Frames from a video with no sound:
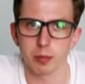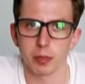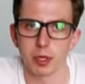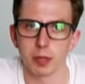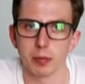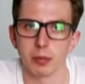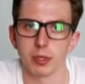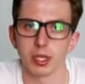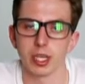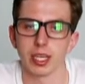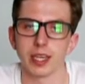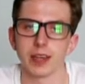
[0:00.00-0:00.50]
that
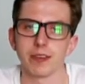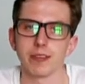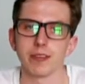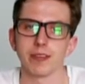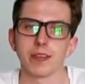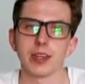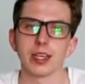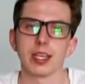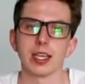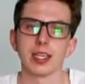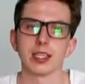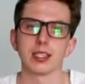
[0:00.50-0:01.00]
people give
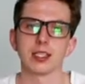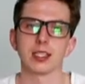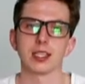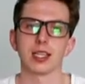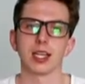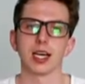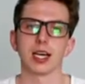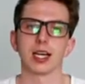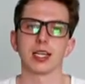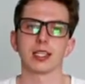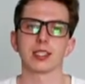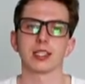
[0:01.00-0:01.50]
is
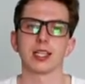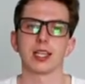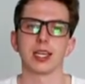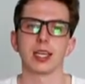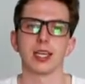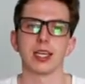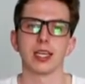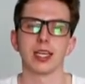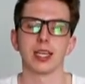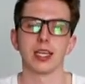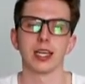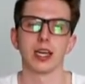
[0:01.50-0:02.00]
that
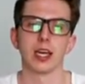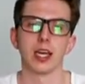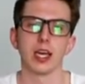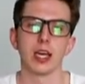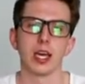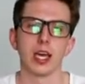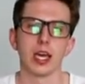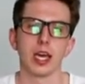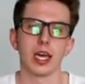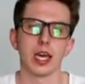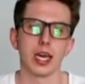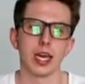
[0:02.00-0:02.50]
a
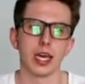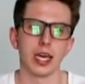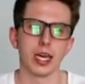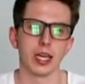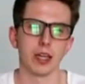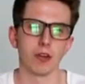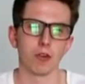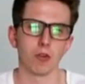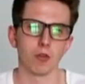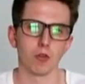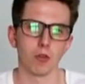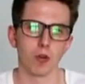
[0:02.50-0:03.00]

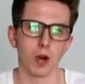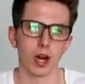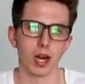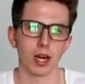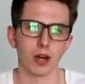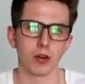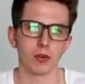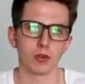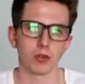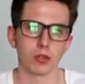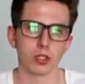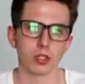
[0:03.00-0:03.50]

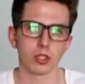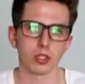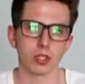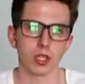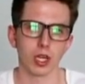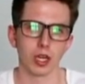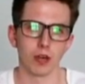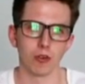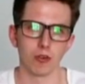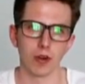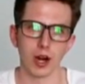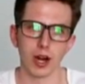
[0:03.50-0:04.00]

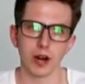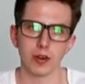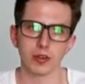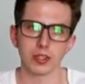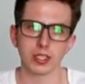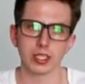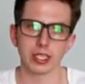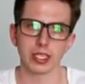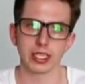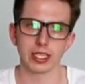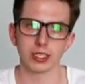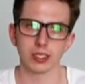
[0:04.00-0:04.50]

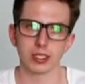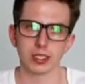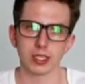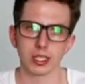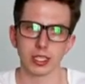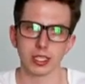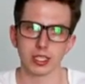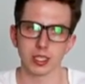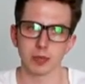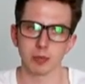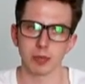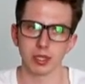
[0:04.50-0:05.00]
round needle
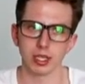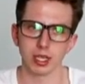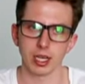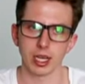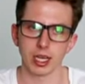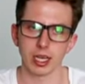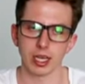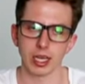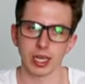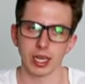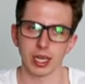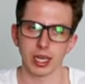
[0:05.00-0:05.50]
is a bit
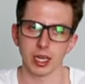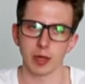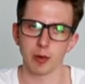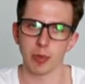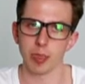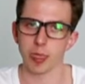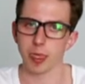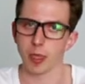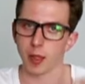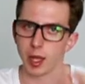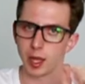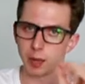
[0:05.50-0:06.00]
like a
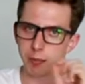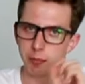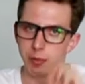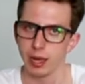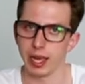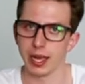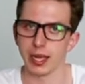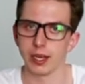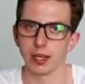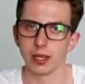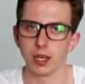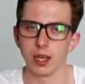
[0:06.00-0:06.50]

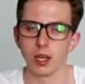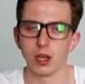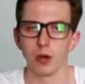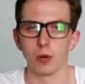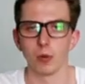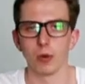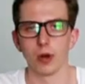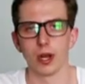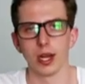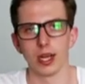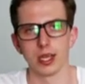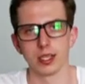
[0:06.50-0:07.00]
pen,
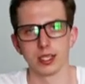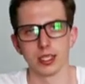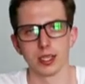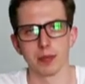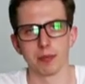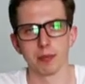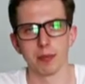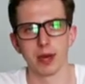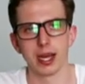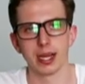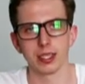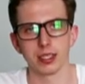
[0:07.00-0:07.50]
whereas a
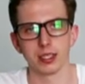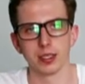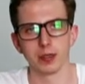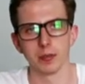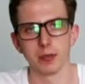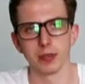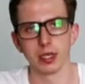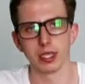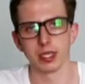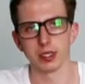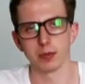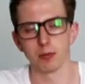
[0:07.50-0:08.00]

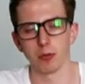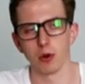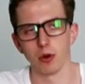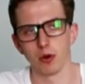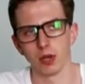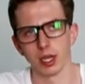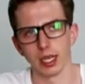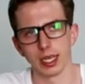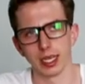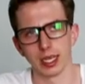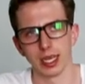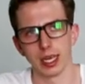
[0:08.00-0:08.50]
magnum is
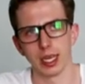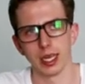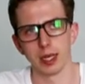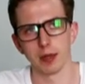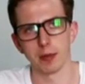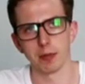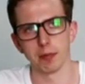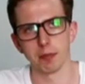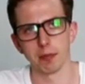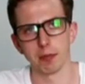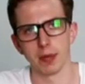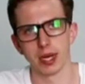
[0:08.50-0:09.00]
more like
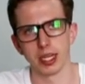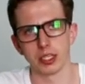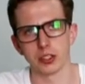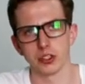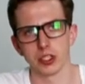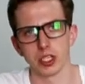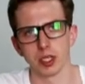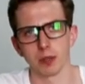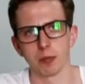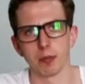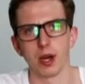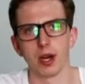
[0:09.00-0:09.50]
a
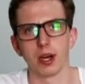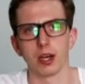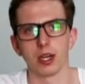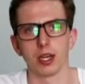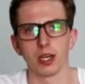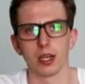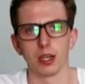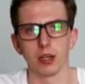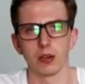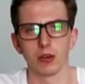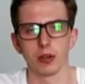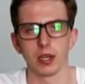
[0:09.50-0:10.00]
magic
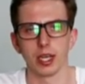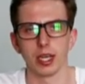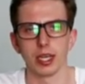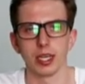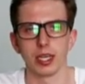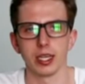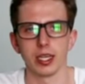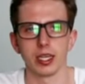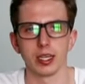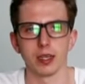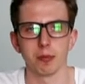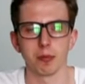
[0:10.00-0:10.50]
marker,
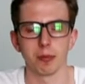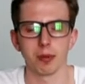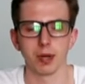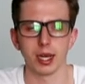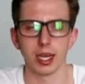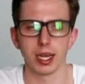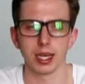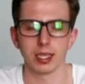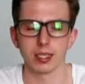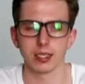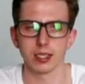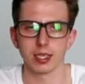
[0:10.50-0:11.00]
okay? It
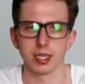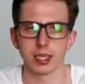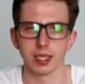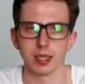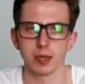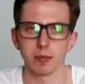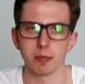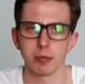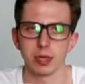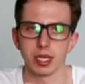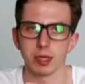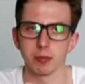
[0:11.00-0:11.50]
applies
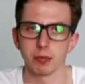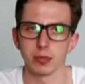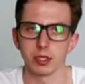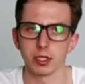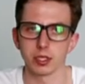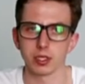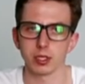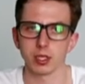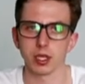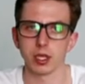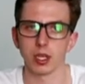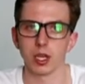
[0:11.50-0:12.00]
the
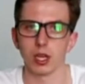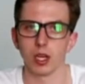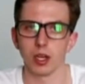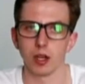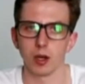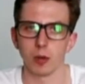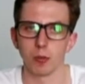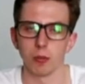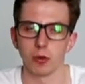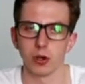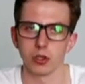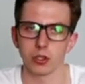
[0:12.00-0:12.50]
pigment a
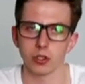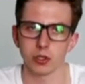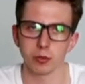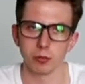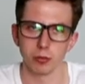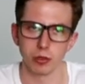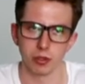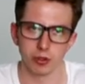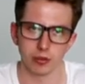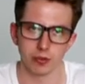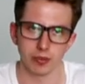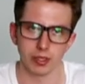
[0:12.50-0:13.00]
lot more
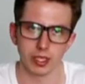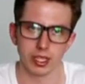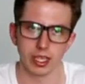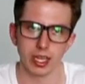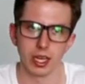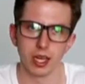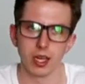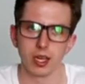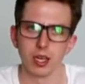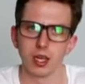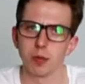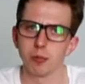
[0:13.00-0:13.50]

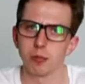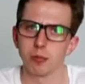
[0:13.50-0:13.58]
smoothly,